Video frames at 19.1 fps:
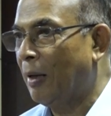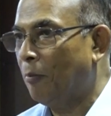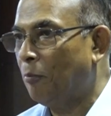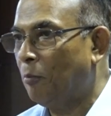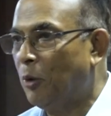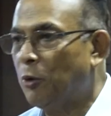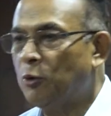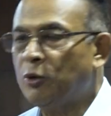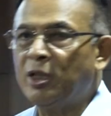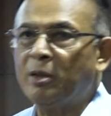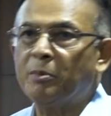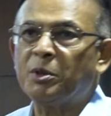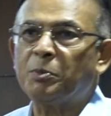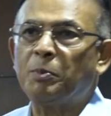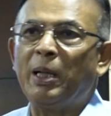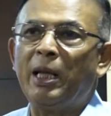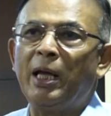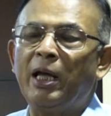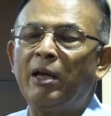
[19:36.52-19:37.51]
Museums
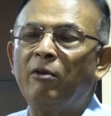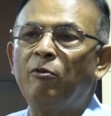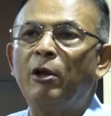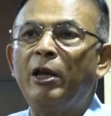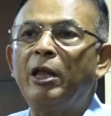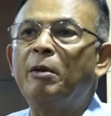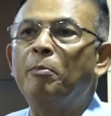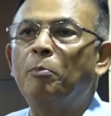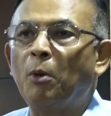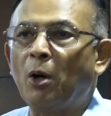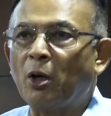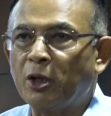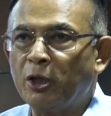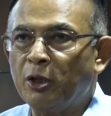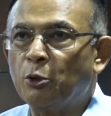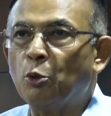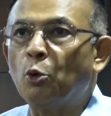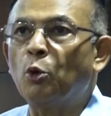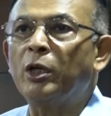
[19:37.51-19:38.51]
play a very
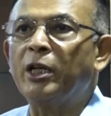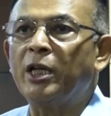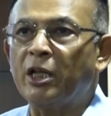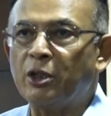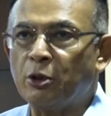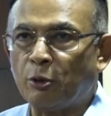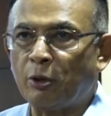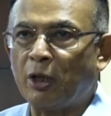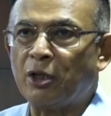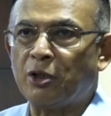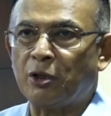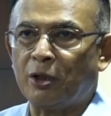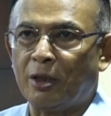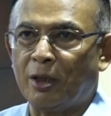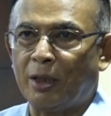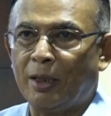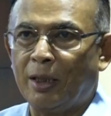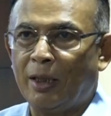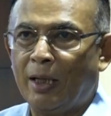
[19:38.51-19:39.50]
important role in education.
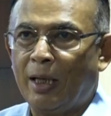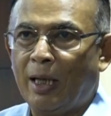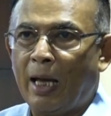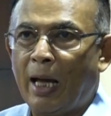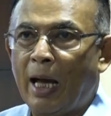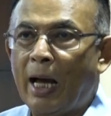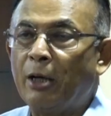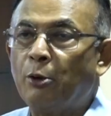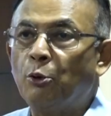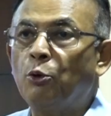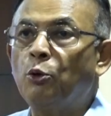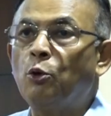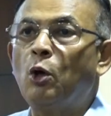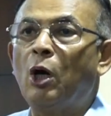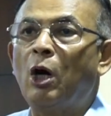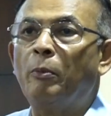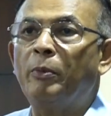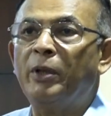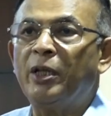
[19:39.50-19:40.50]
I don't know
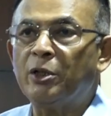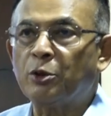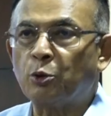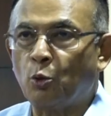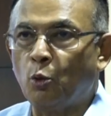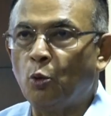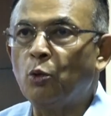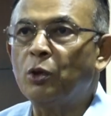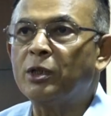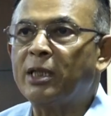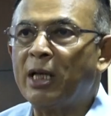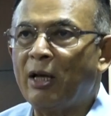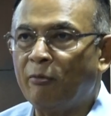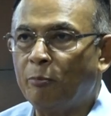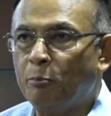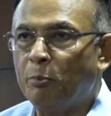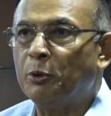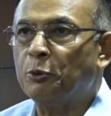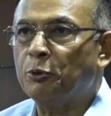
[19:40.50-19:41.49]
how many schools have
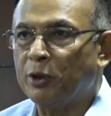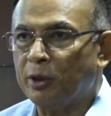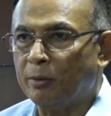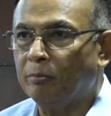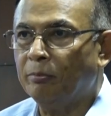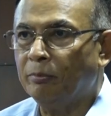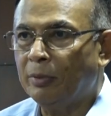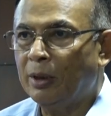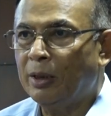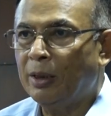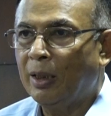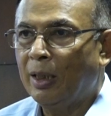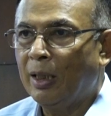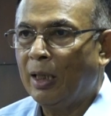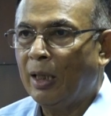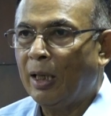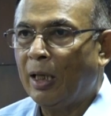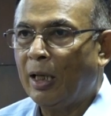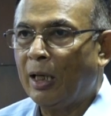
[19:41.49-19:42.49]
museum,
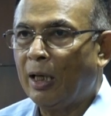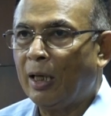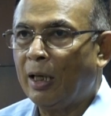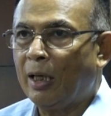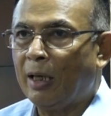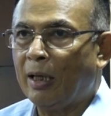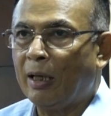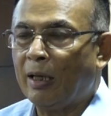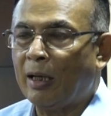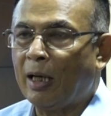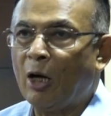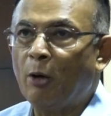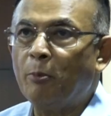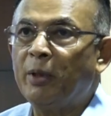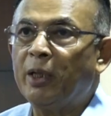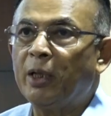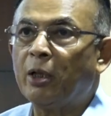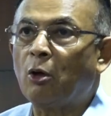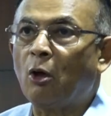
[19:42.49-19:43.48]
how
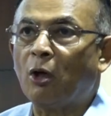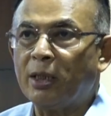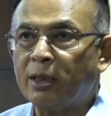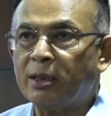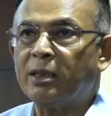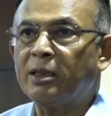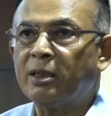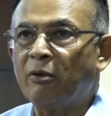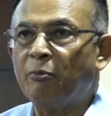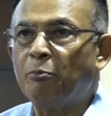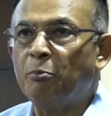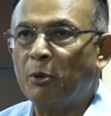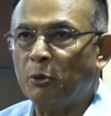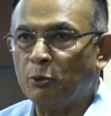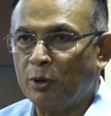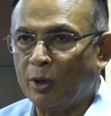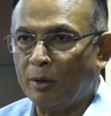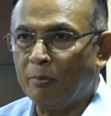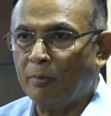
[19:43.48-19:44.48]
many colleges have
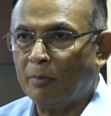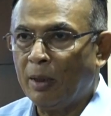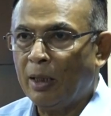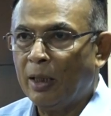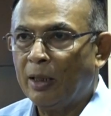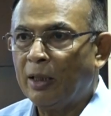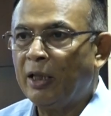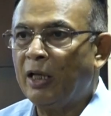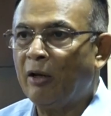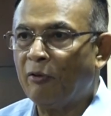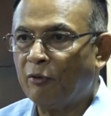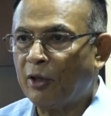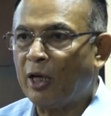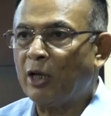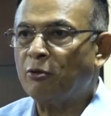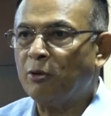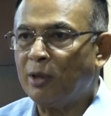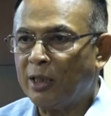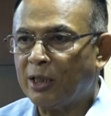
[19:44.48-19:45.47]
museum. They have
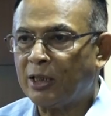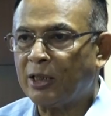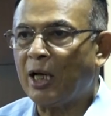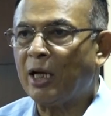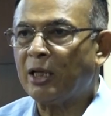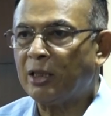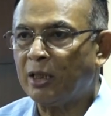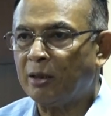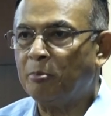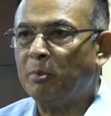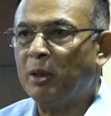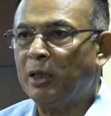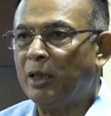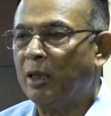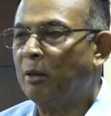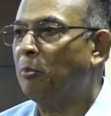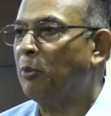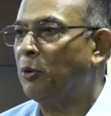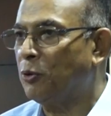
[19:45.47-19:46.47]
gradually started
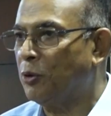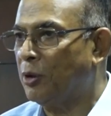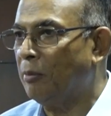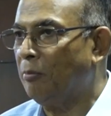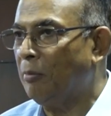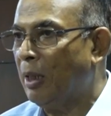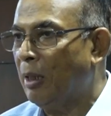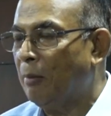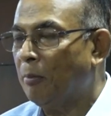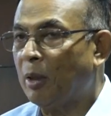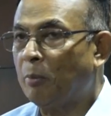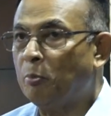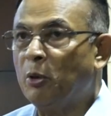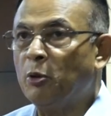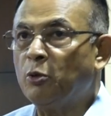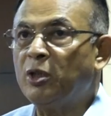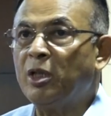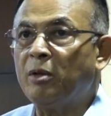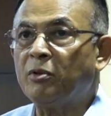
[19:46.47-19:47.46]
building museum, but
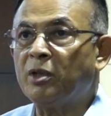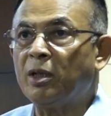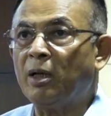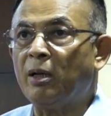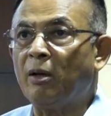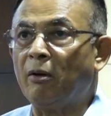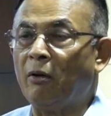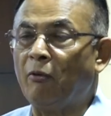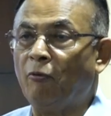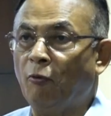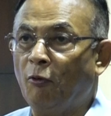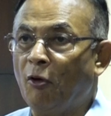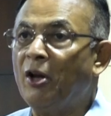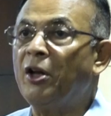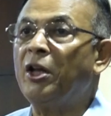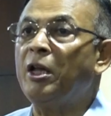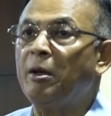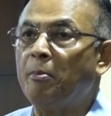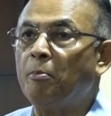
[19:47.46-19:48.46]
museums are
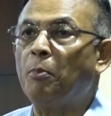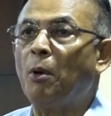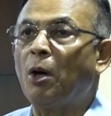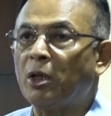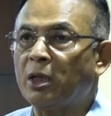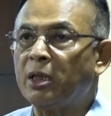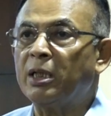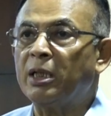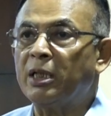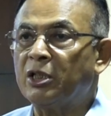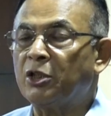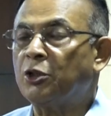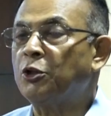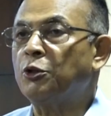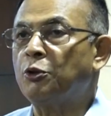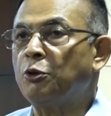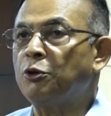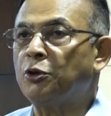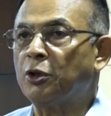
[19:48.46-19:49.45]
very important
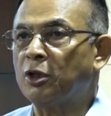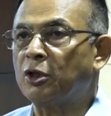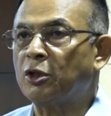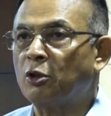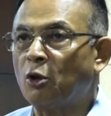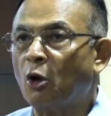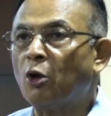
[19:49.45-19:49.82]
institutions,